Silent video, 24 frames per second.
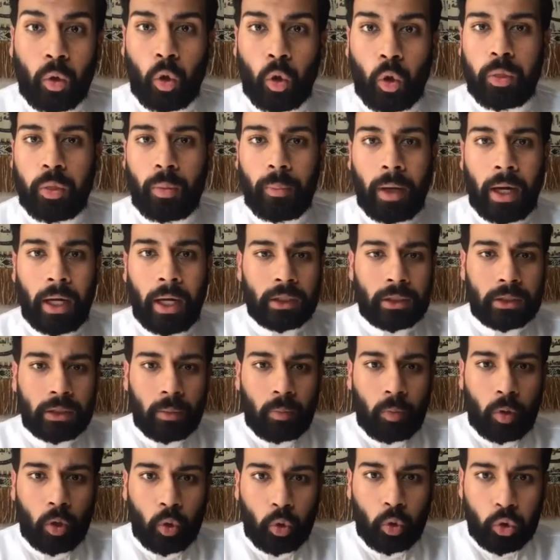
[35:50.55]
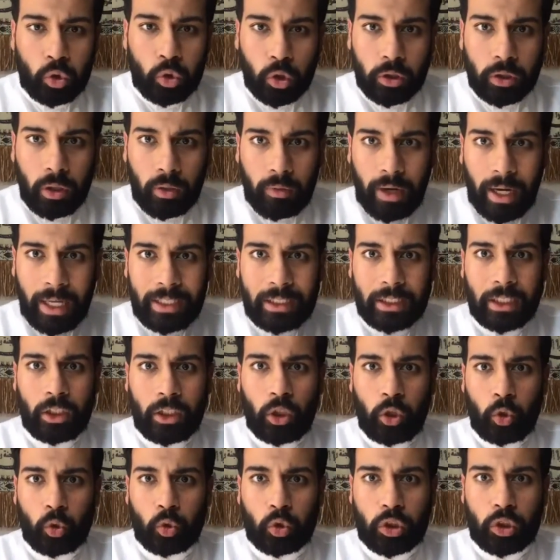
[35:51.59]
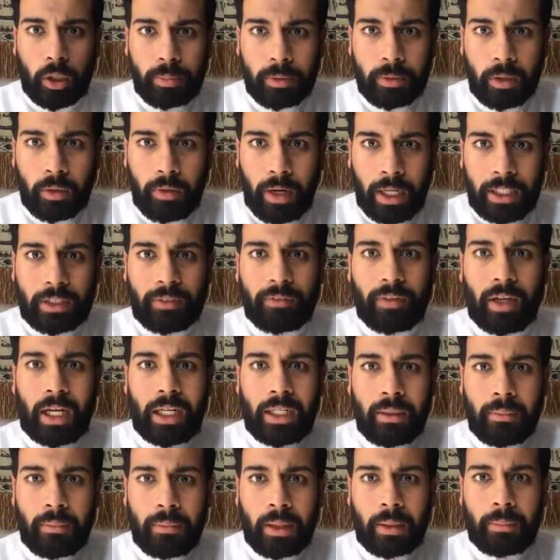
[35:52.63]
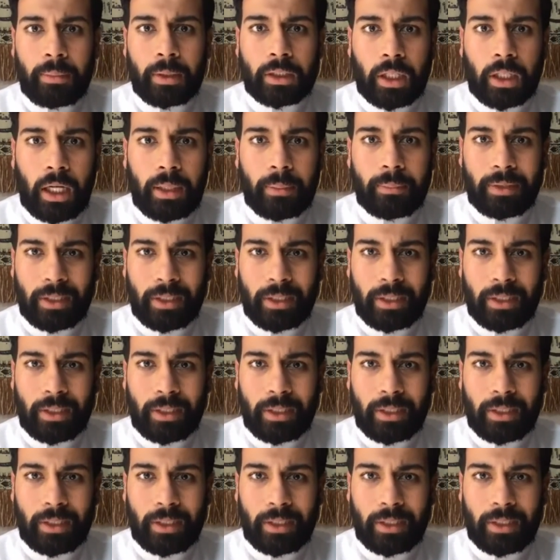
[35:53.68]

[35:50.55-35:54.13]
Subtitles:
Uthman is someone who took the right and he usurped the right of Ali ibn Abi Talib,